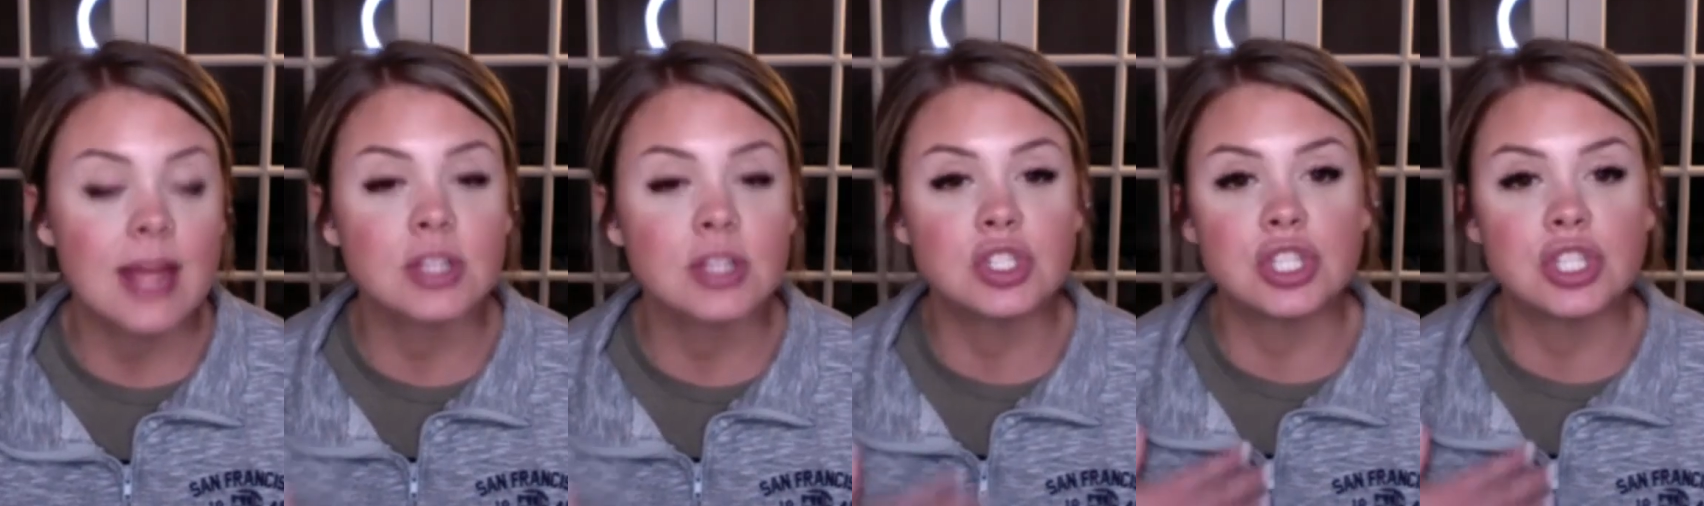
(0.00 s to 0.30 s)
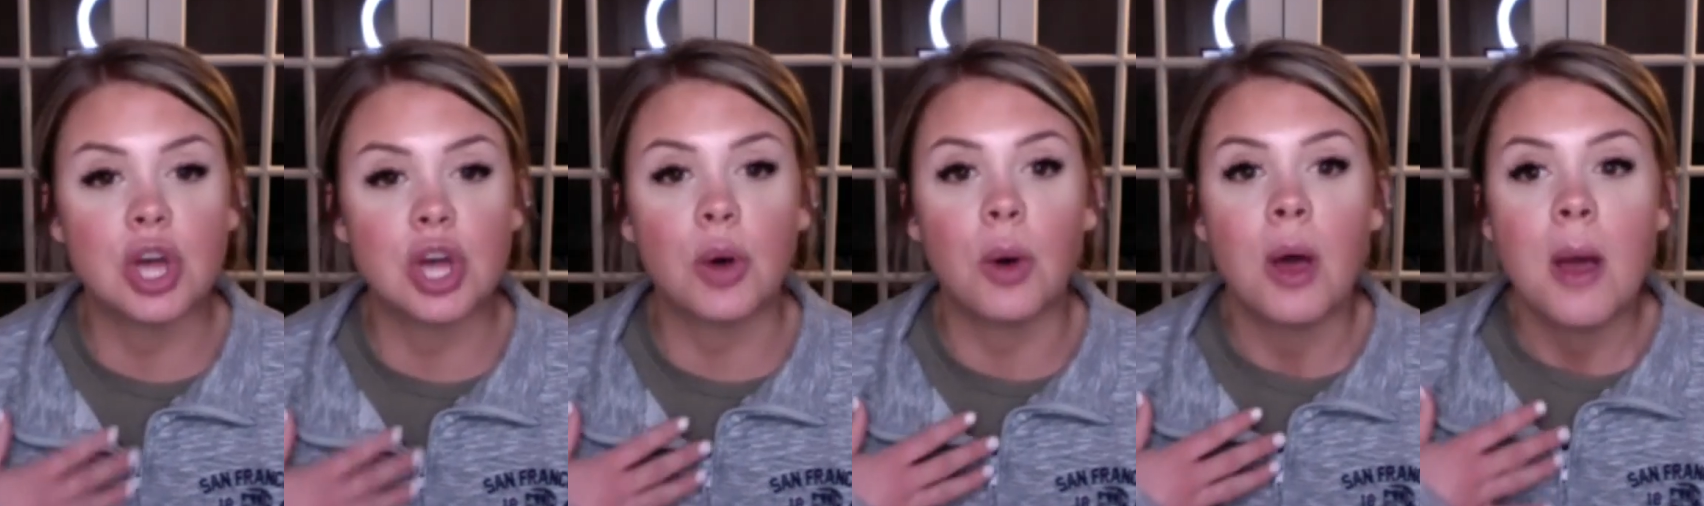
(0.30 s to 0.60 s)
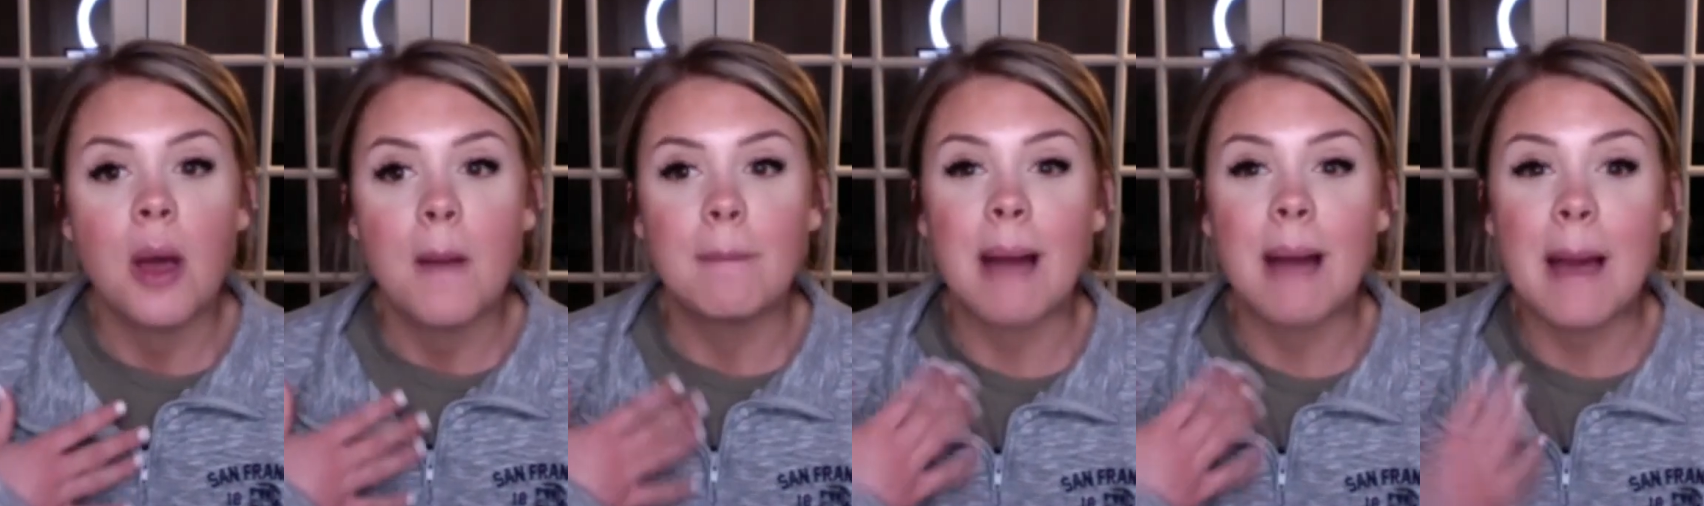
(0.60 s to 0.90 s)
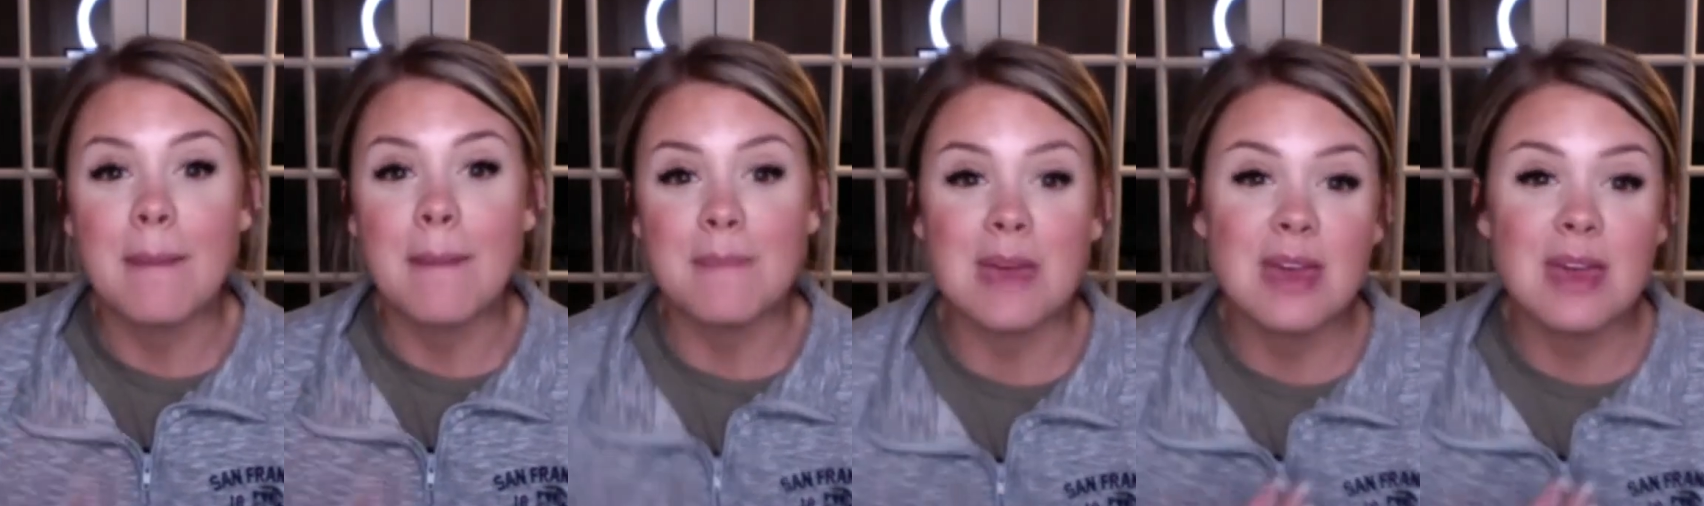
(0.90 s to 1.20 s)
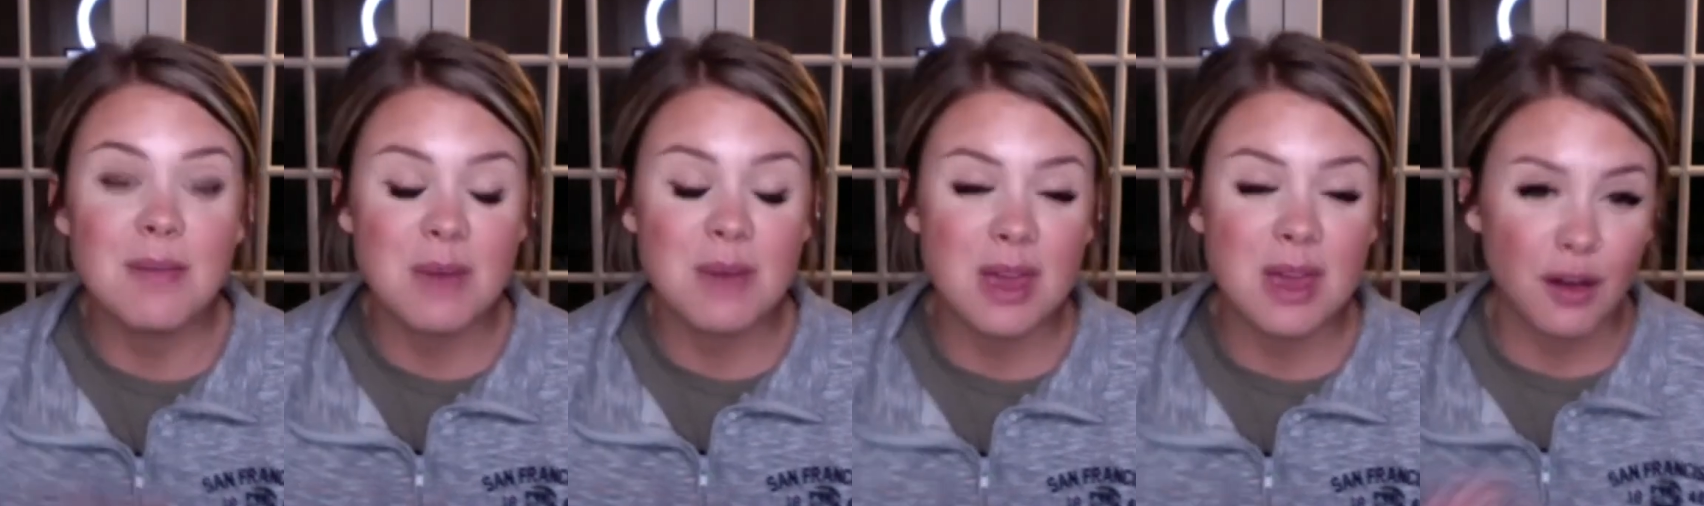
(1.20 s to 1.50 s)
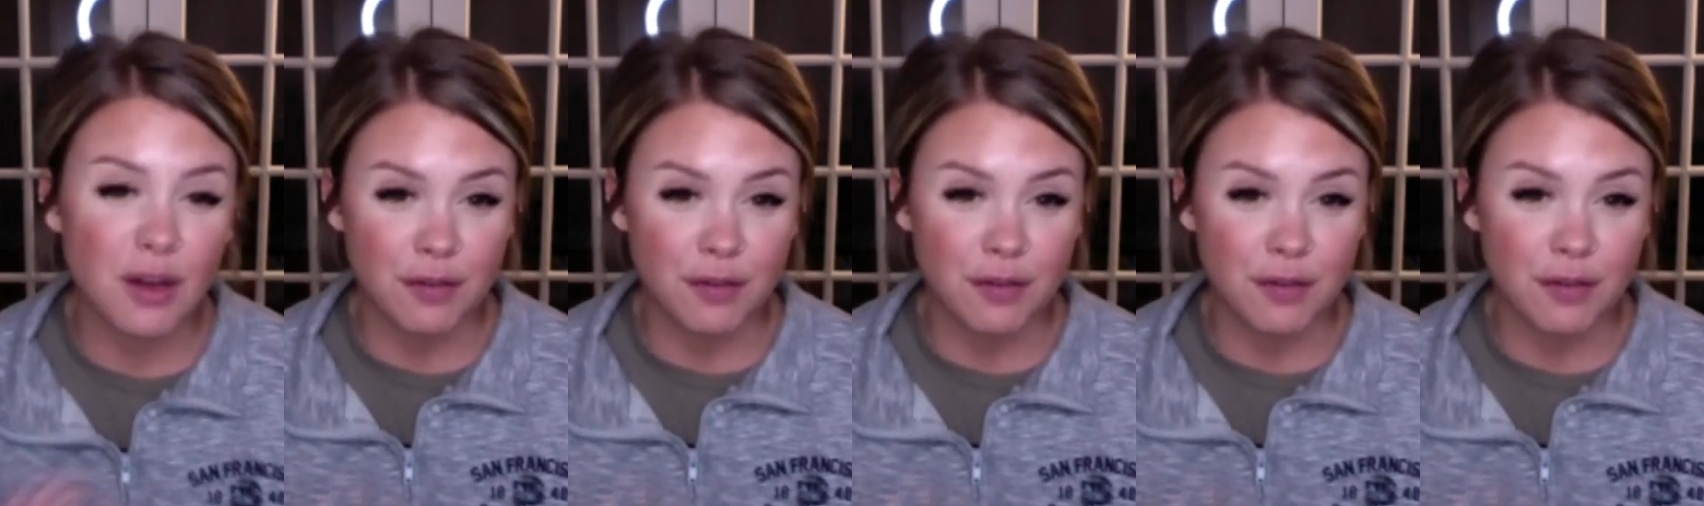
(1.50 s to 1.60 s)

And so by me being